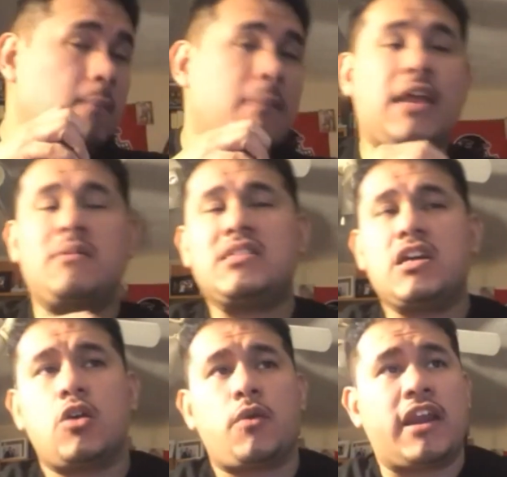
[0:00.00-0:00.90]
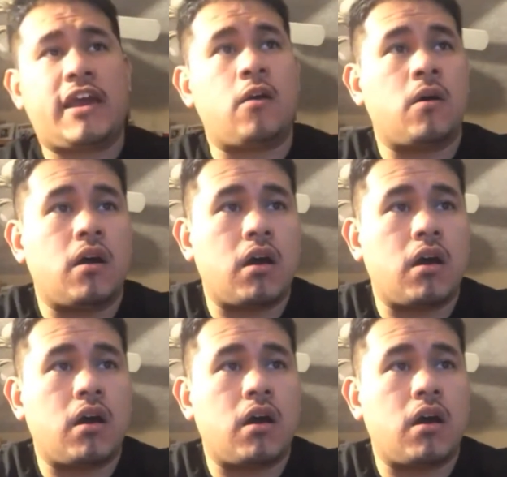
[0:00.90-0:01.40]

Man, I'm gonna tell you right now.